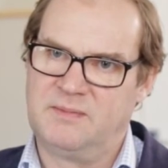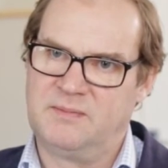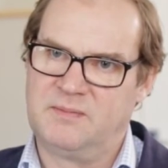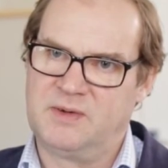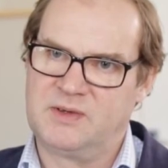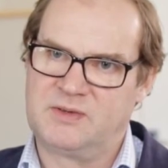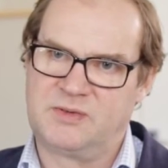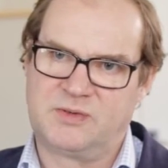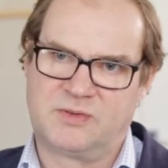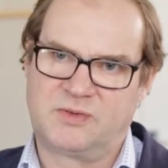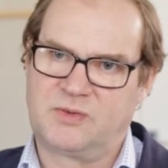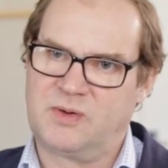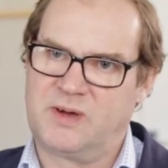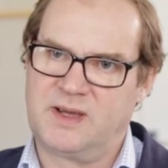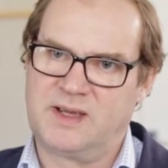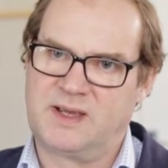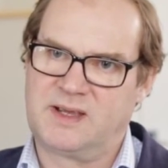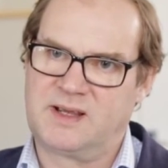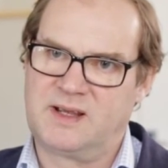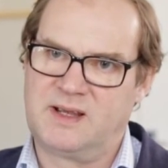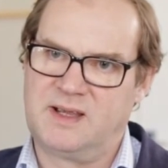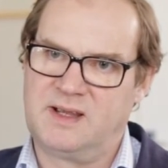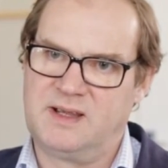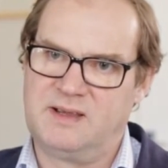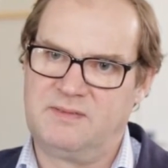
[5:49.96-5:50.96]
which was quite
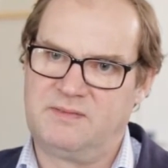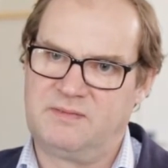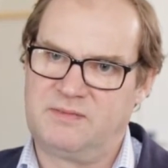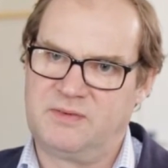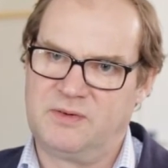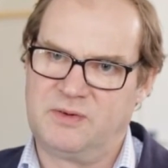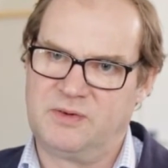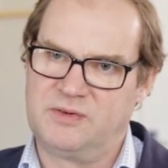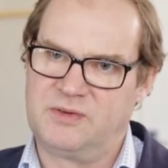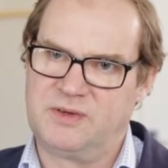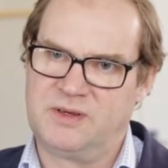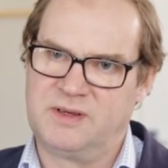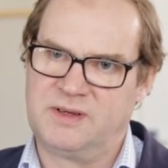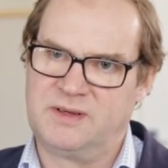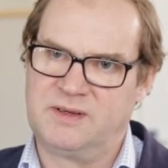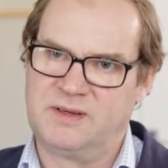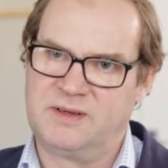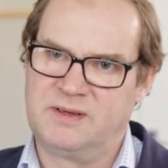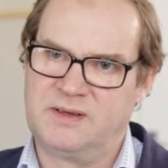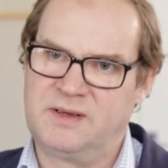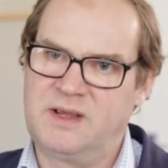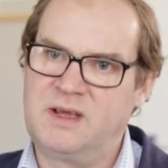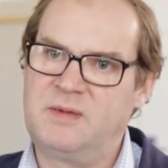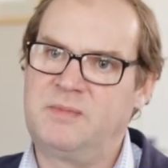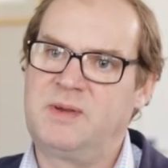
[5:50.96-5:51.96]
clearly fraudulent.
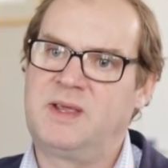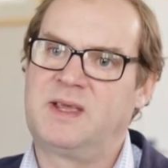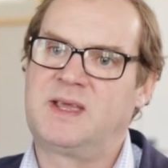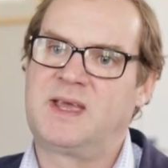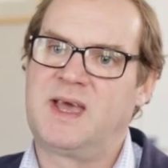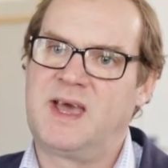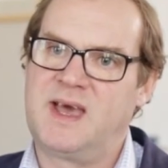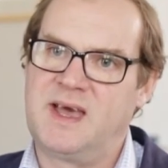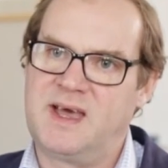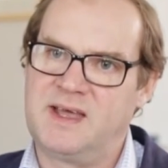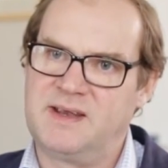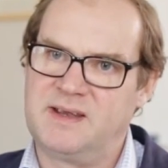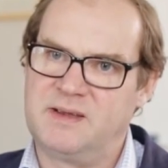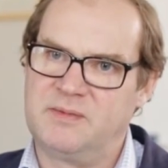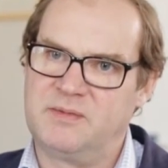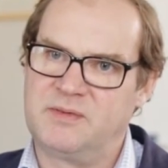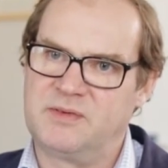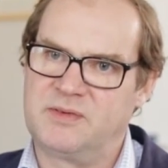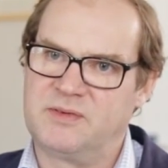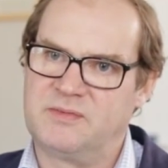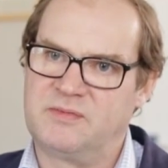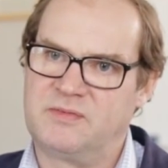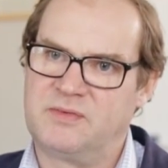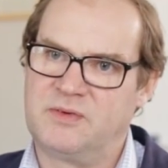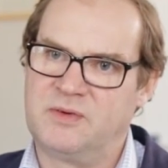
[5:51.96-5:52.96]
Nobody cared it
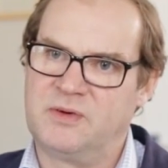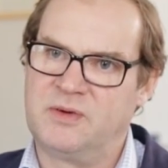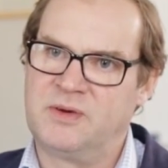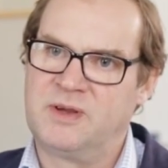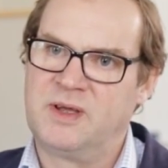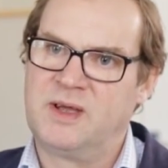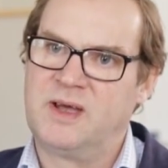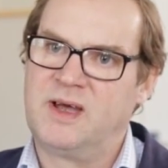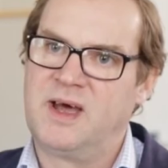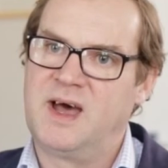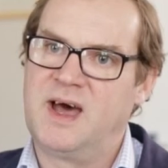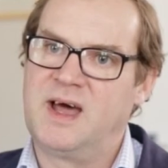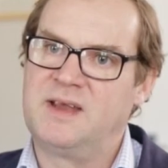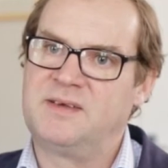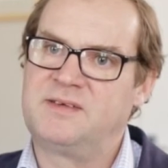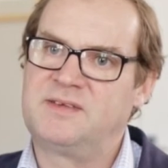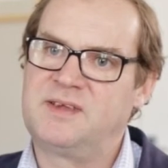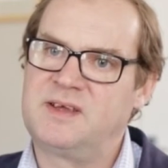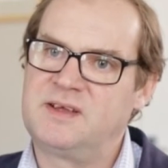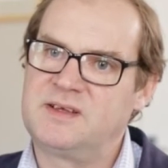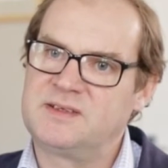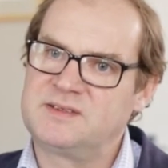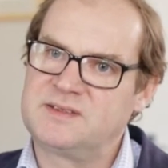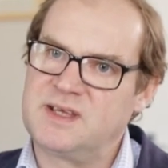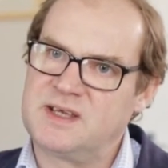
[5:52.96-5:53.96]
was a fraud
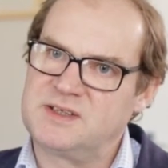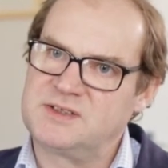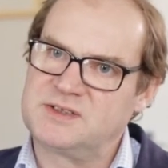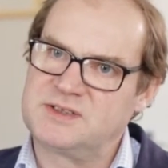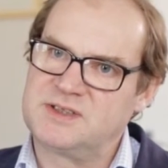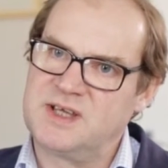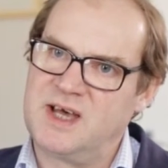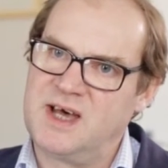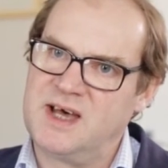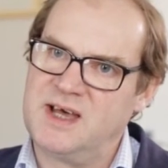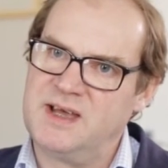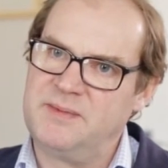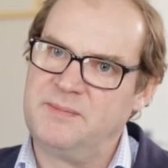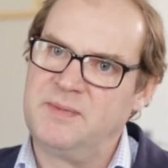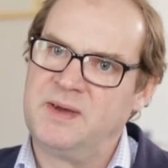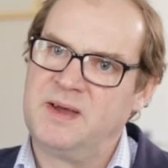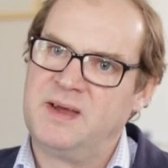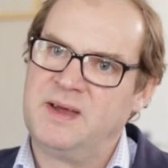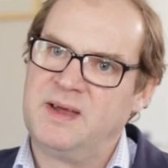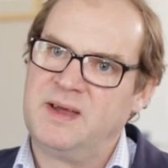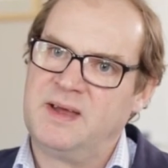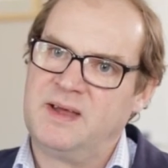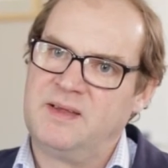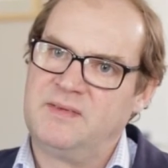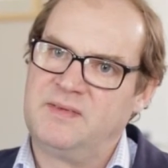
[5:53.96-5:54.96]
until such time
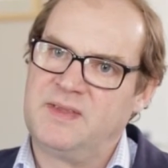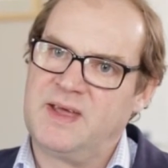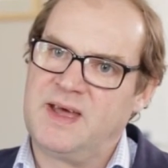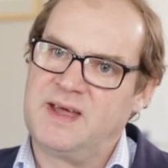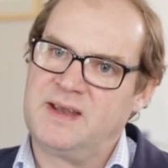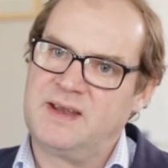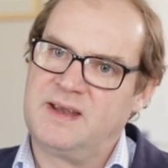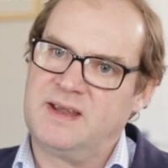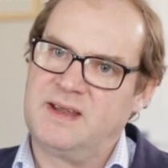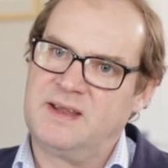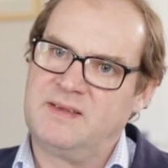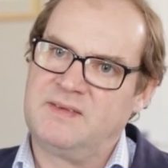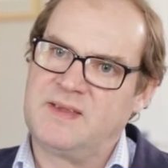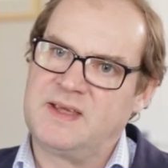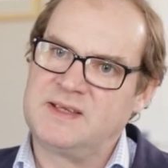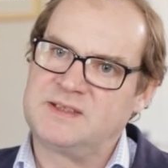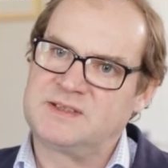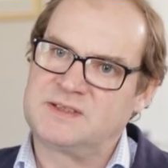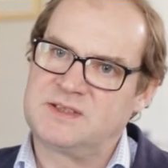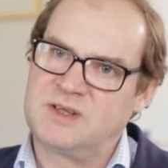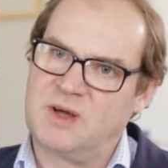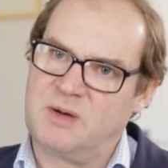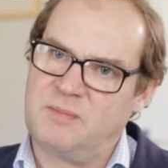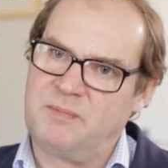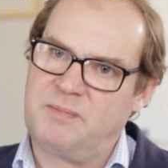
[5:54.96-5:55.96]
that they
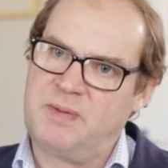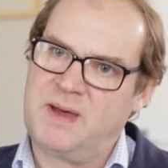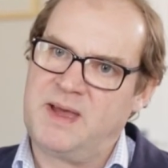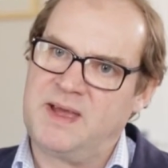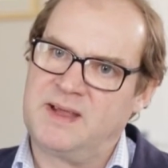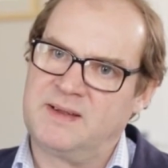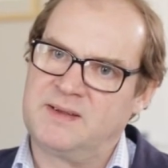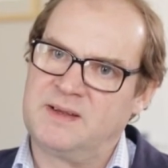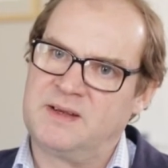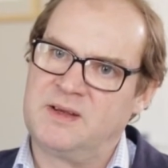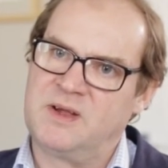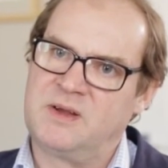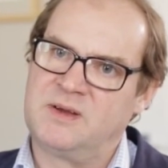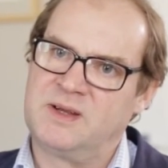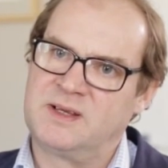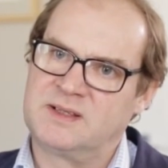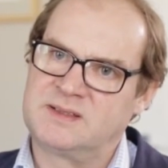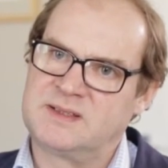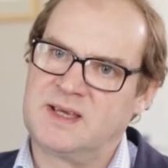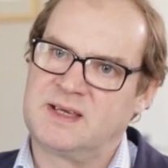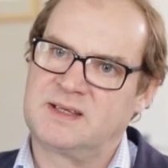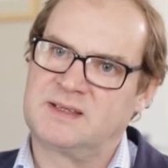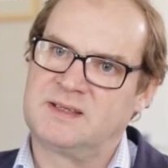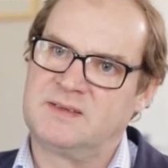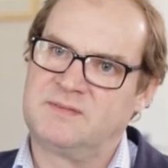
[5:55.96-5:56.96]
stopped paying the
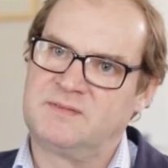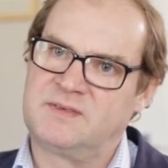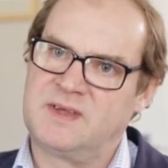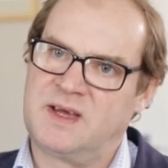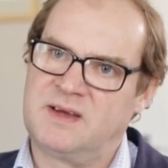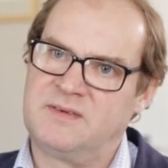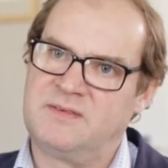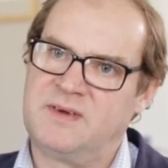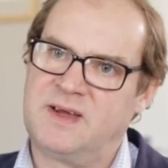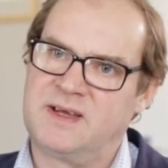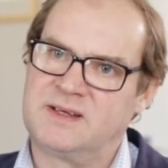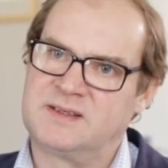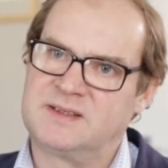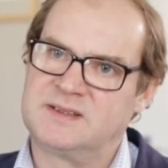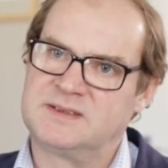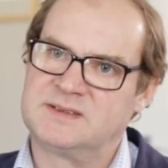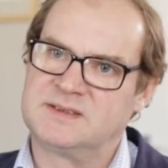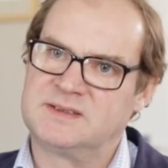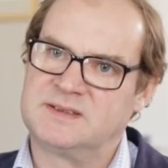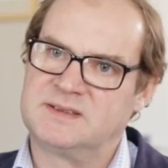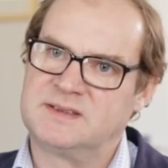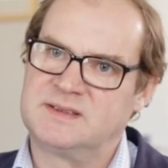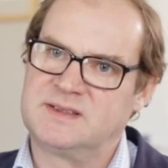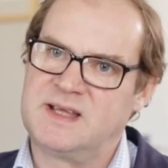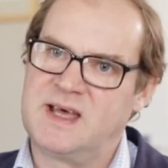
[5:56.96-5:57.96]
non-executive
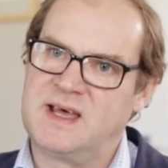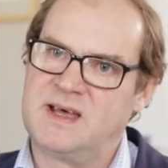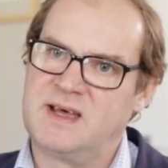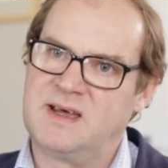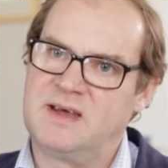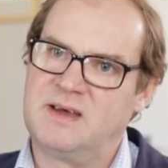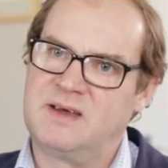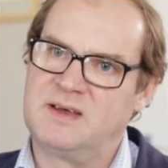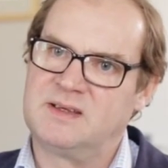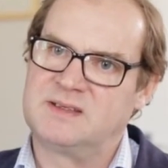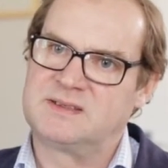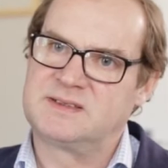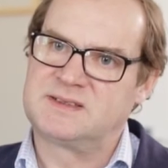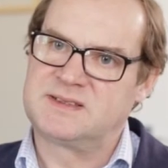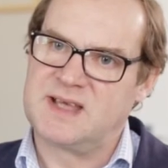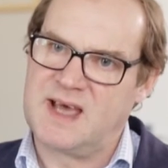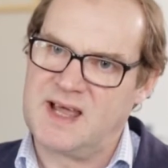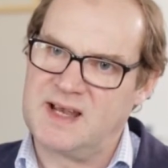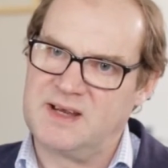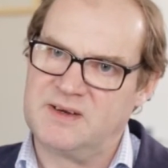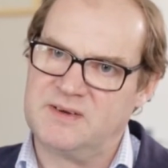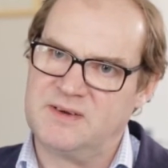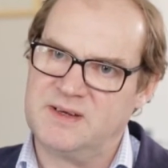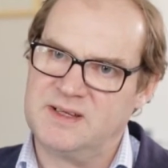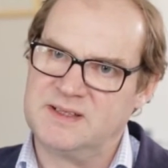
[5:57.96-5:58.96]
directors their
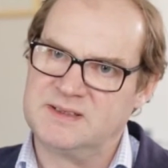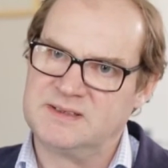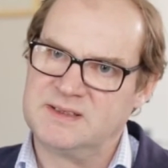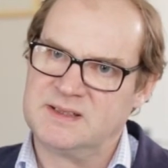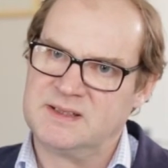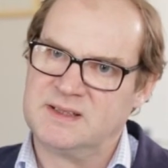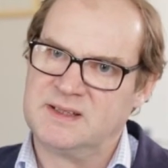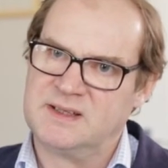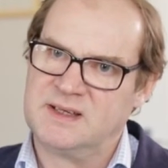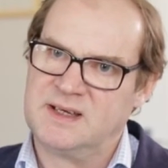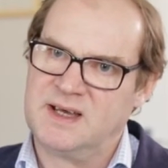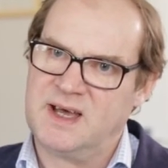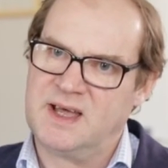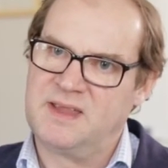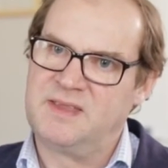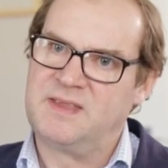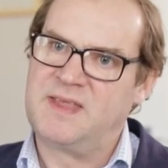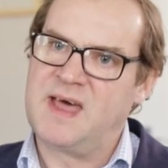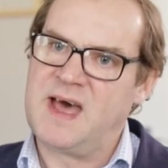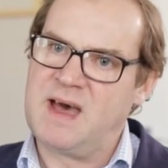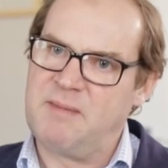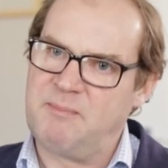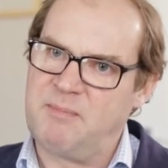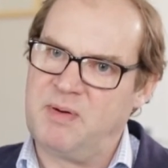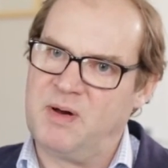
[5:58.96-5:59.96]
salaries. At
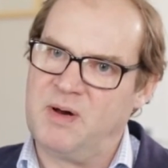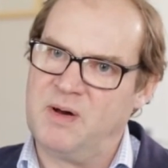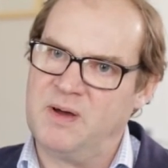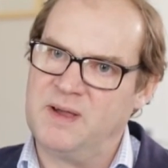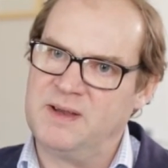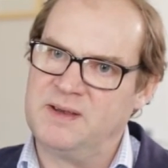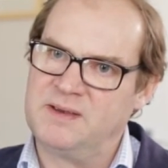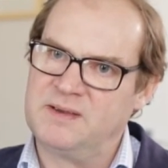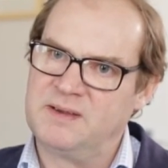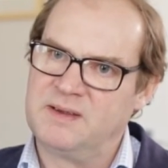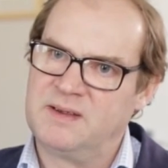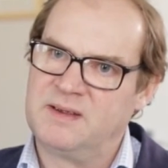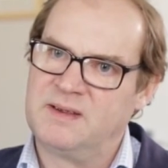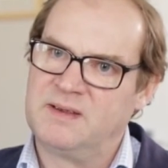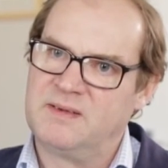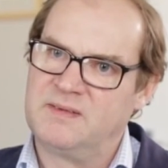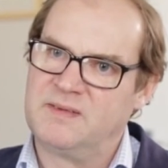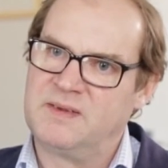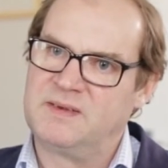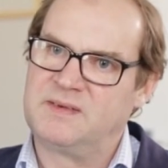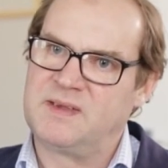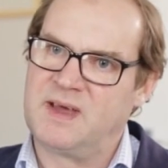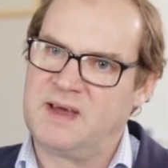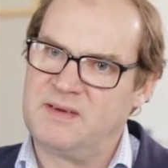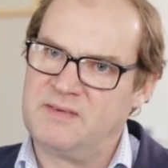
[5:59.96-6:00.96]
that point,
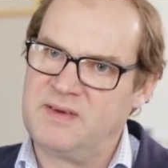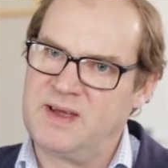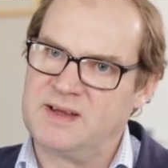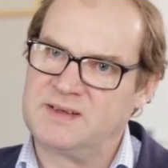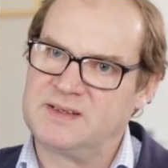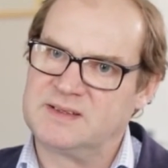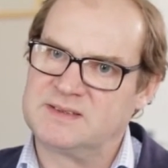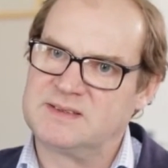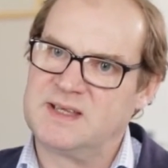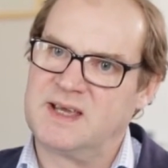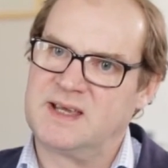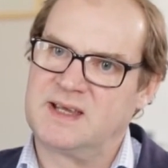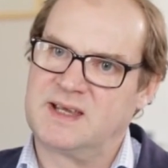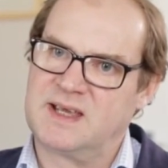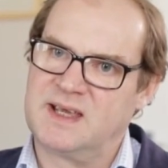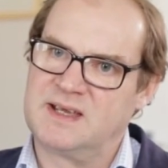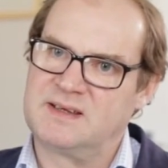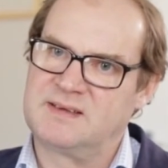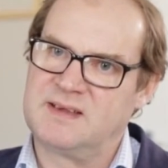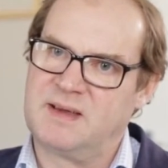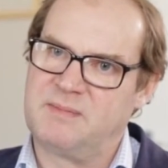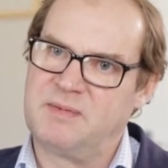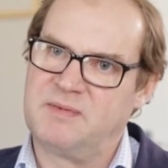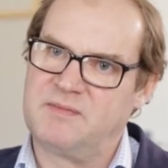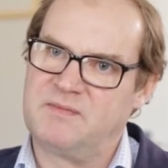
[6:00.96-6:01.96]
the directors then
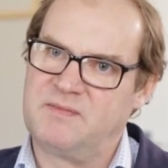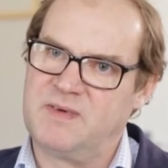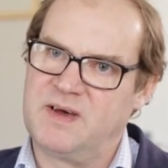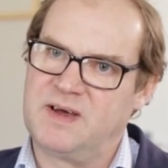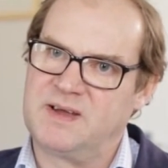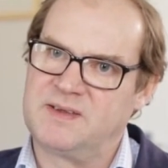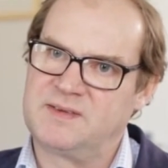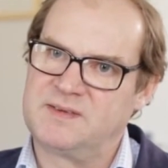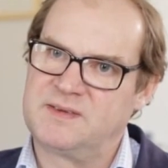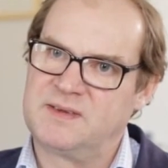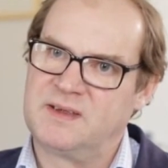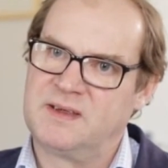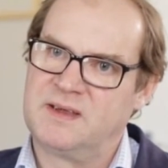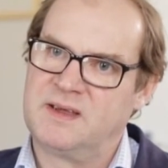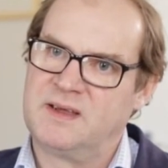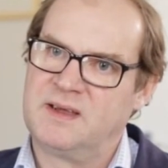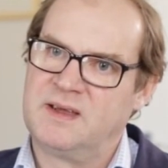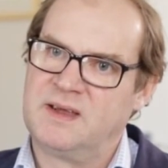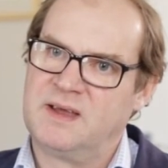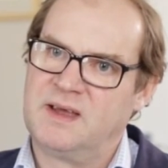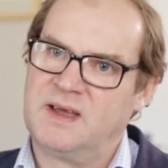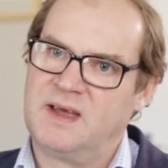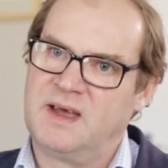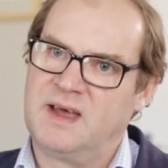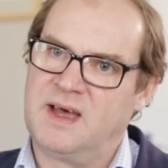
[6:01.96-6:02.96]
kicked up a fuss
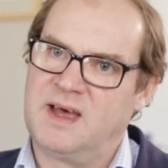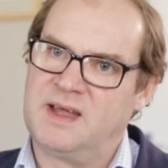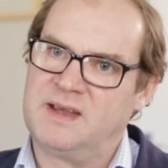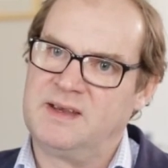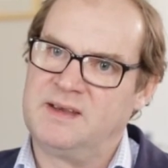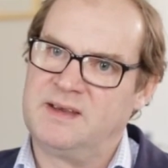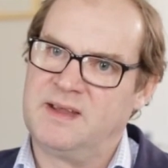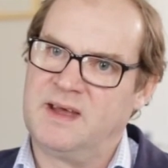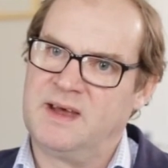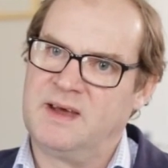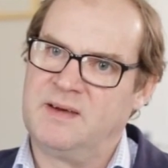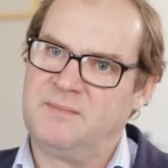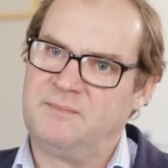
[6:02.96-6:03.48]
and